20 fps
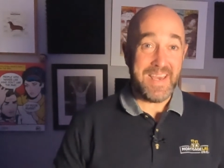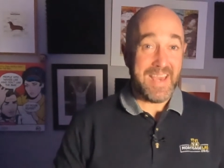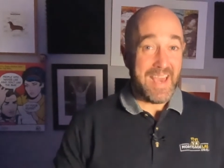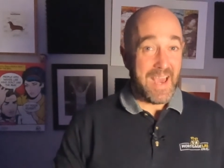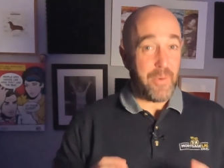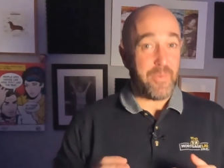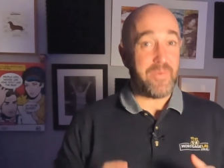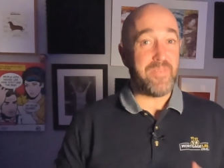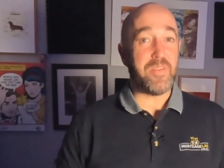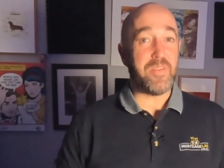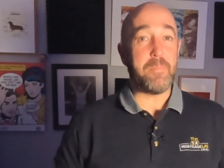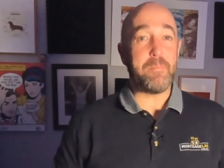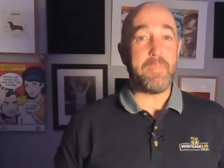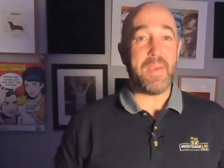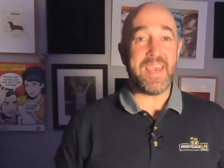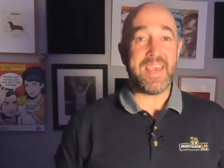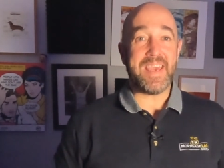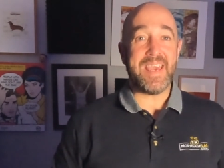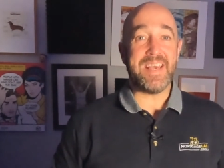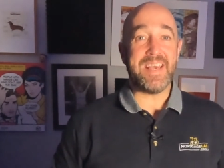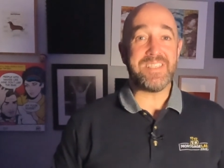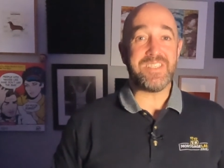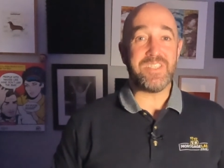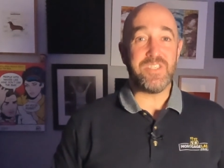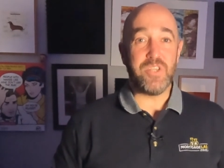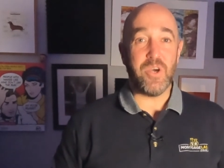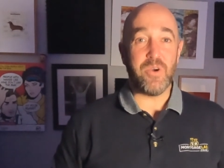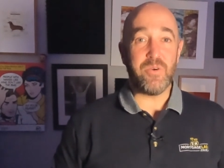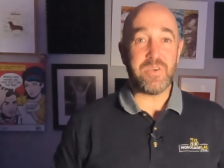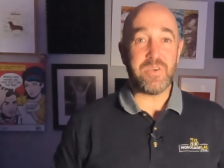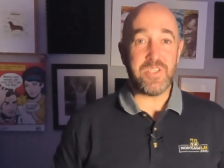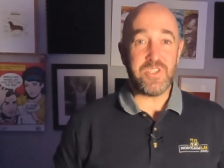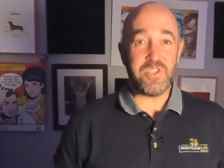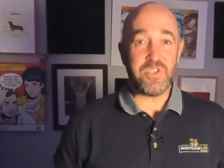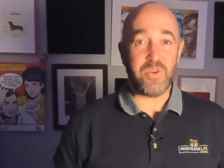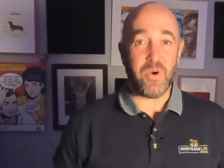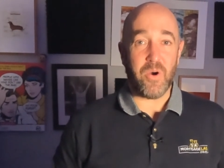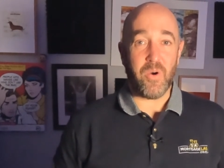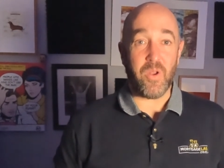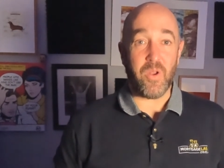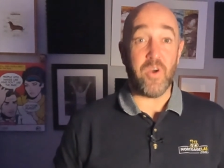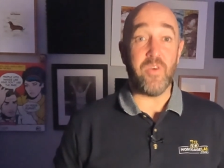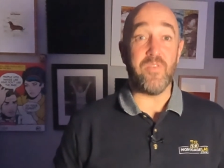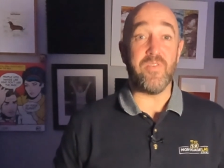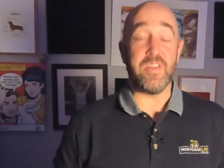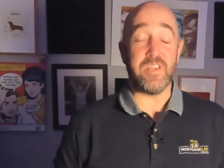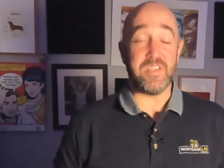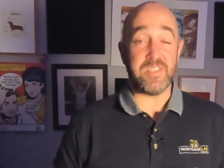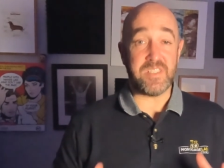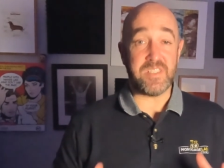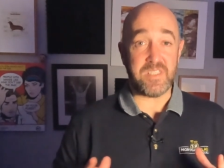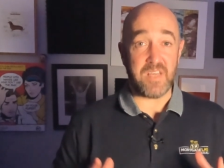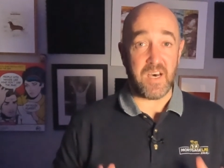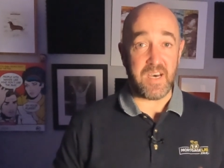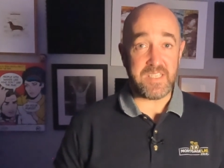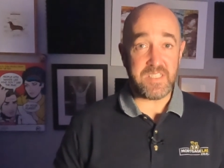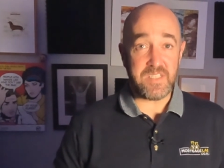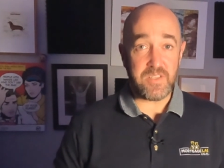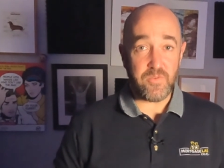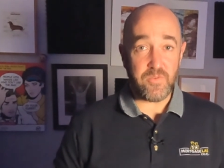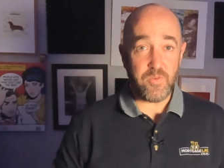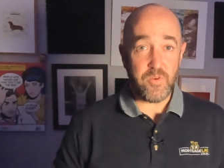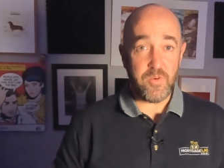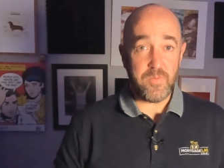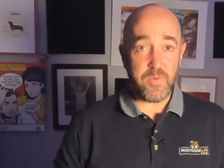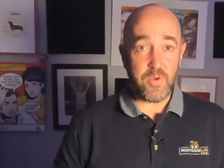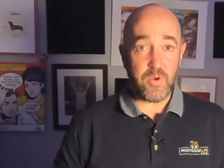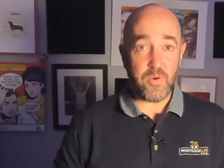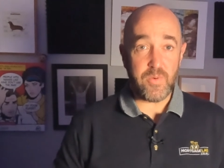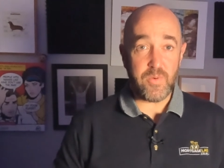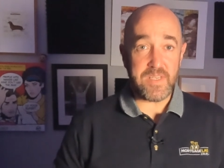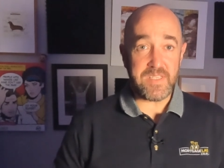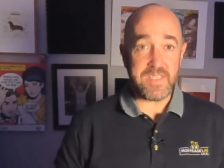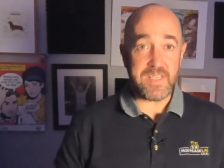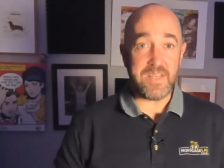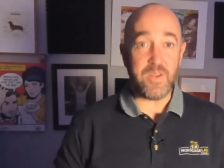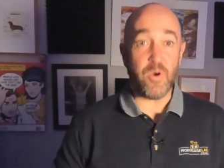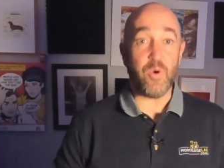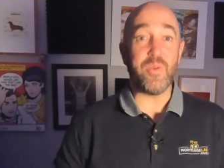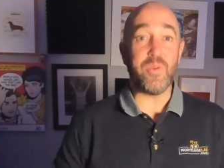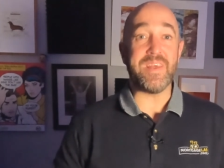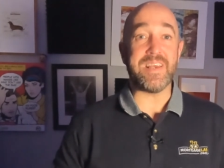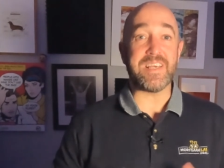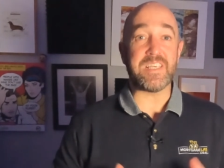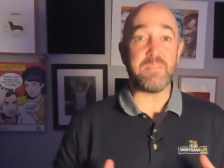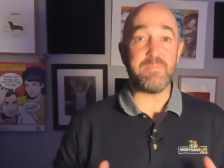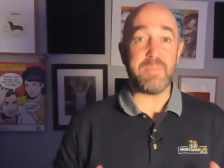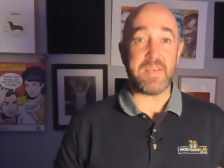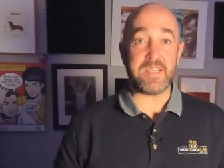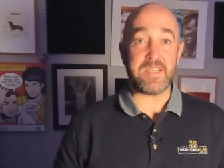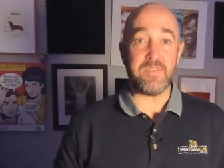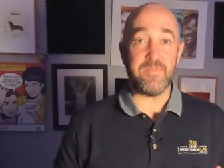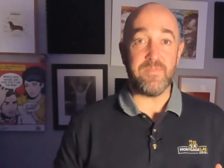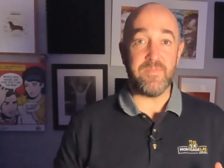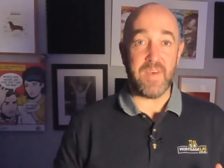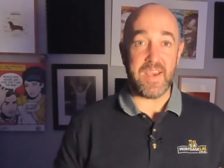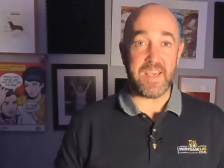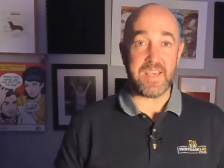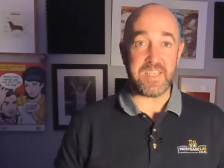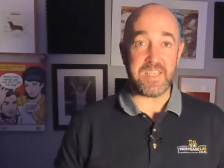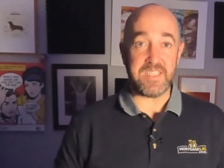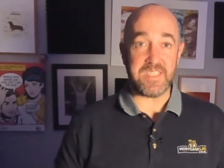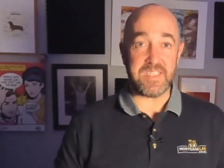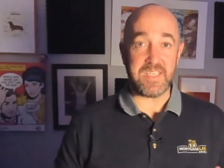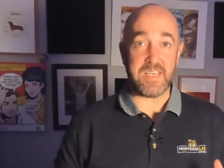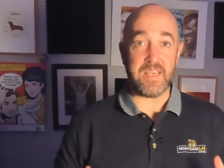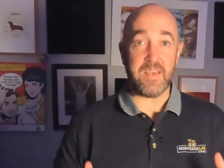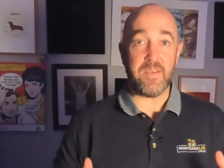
However, the bank has no control over the size of the room you're renting or the expected vacancy